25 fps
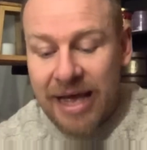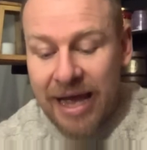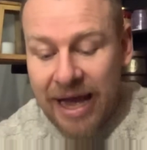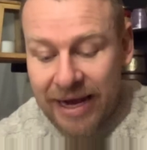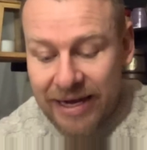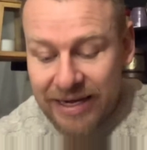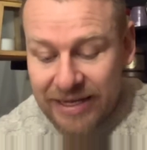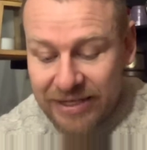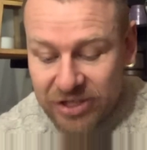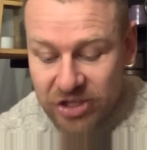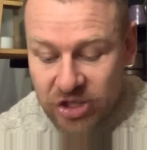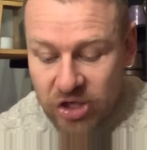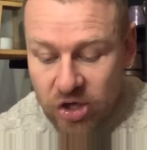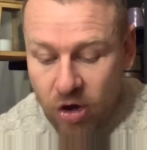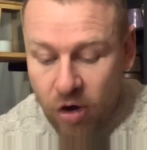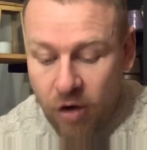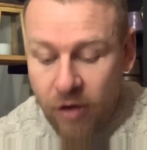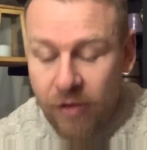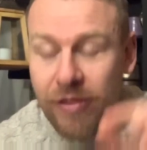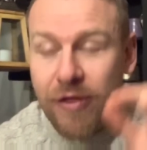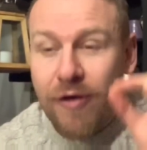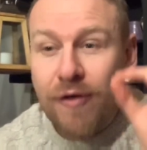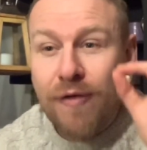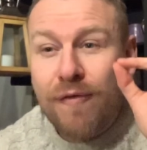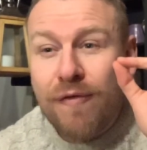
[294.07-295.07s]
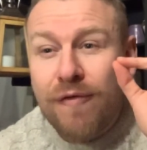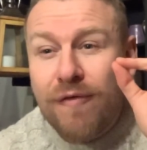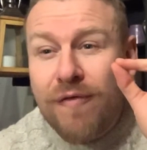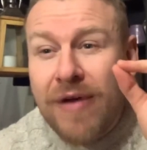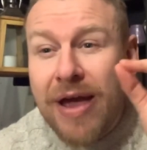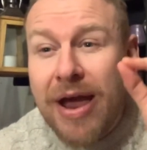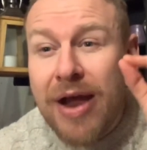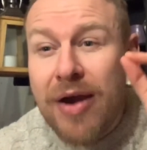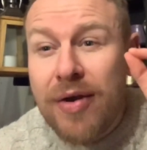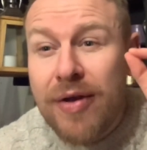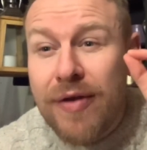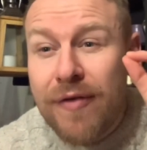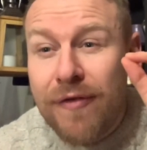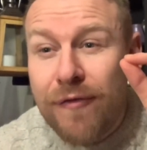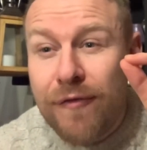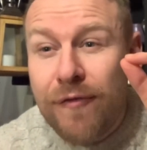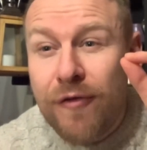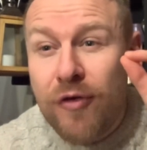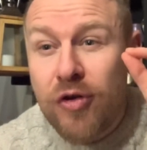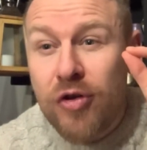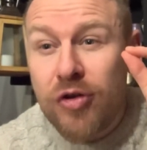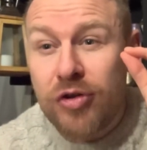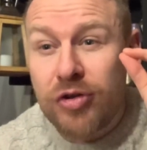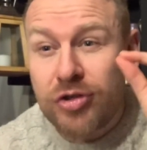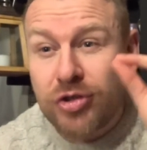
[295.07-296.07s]
And it's got the very
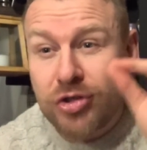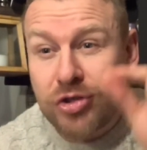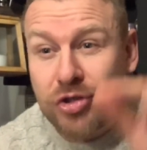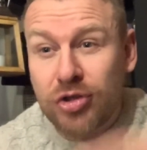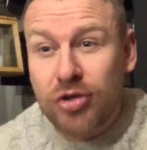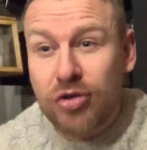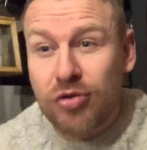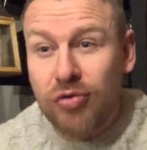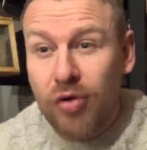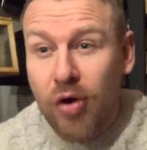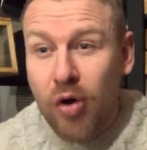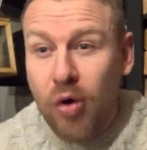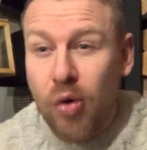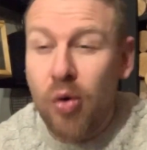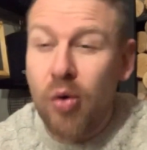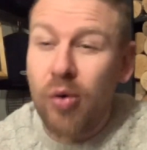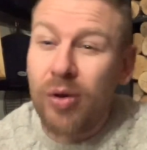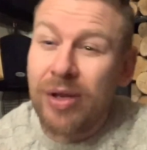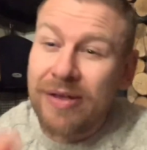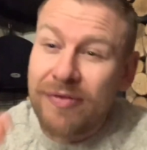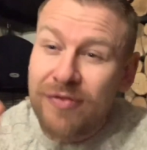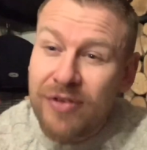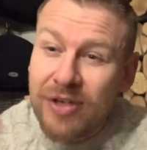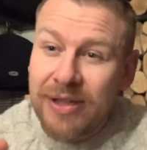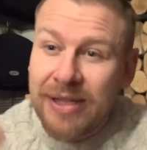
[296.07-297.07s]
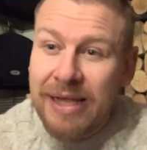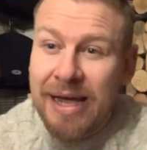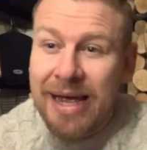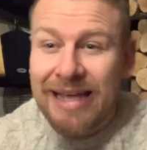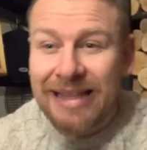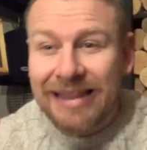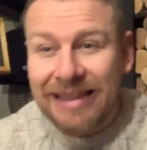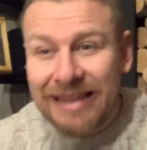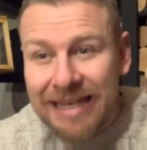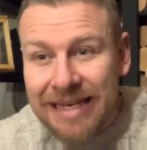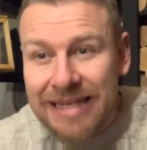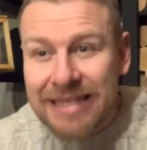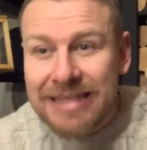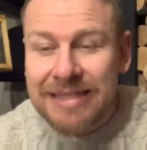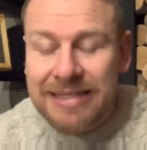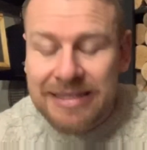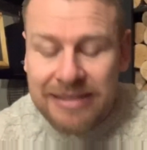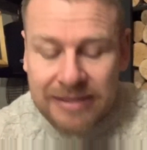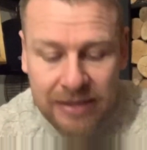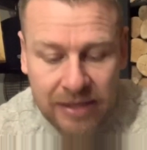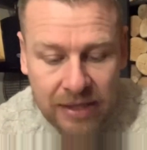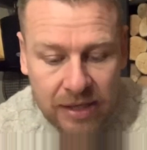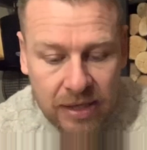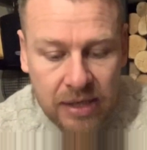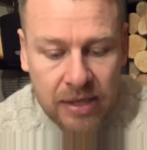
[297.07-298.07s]
first scroll, if you like,
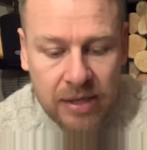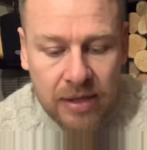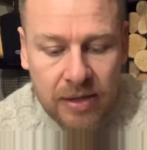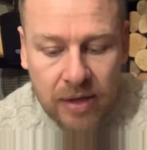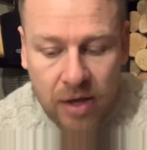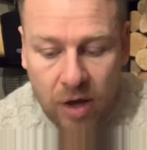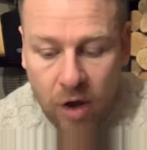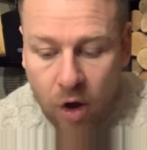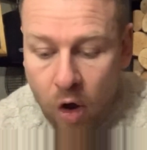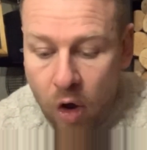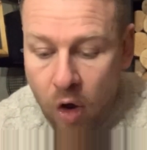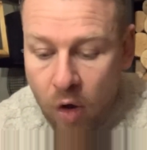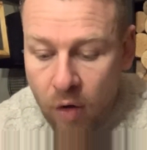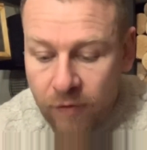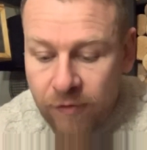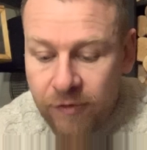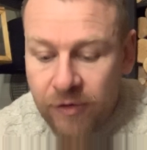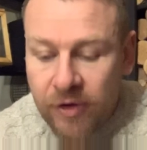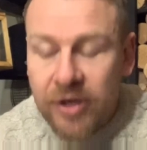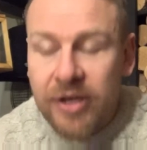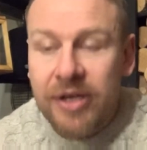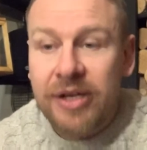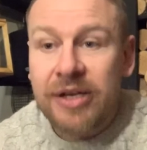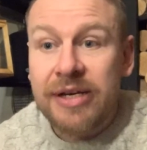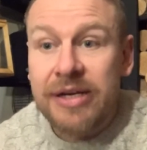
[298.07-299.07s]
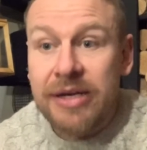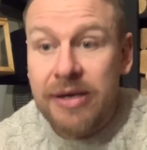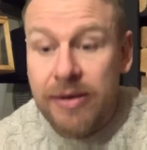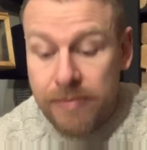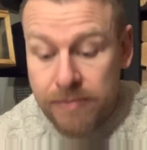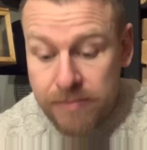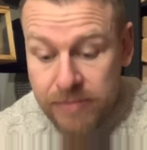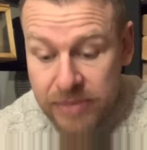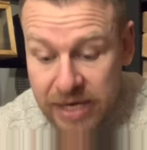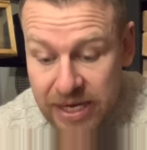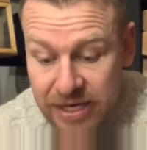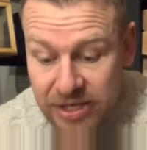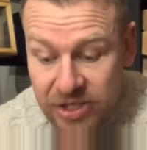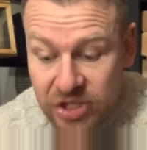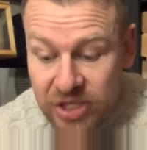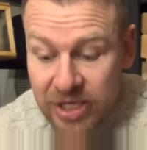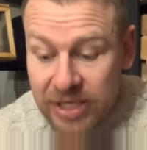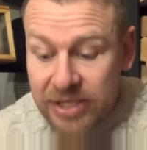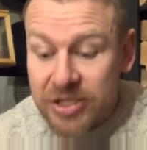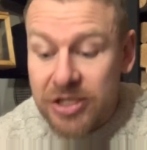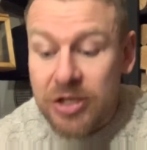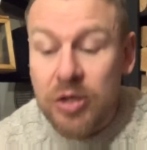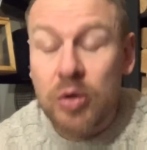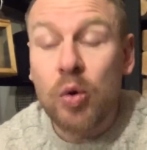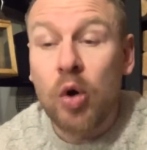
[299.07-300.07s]
list of
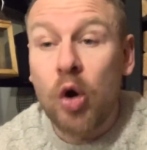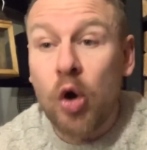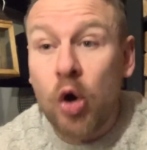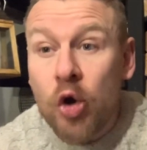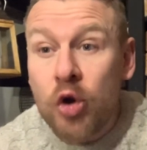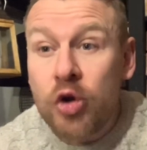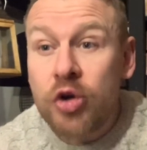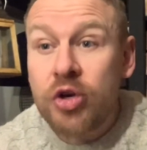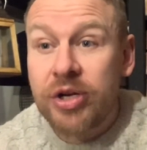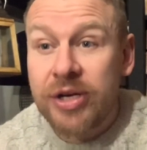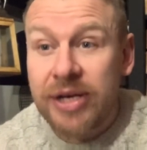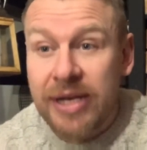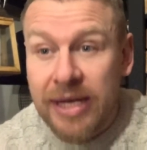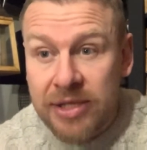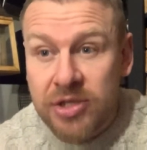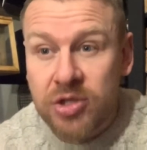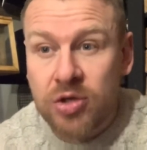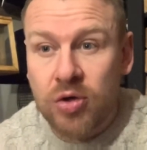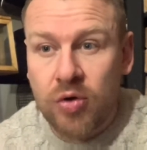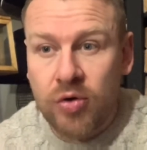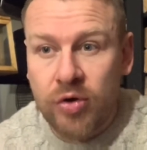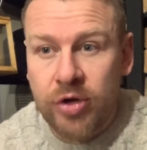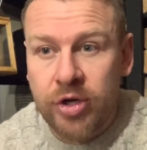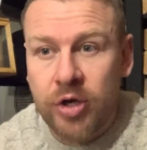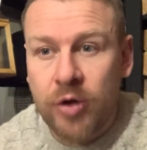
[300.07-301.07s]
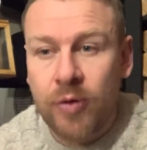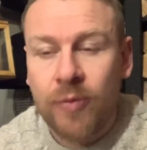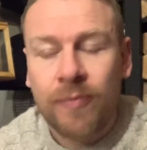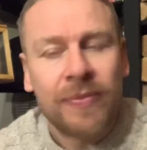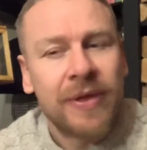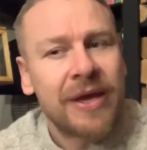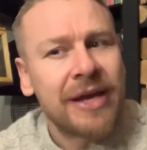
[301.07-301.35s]
ninjutsu under Natoryu.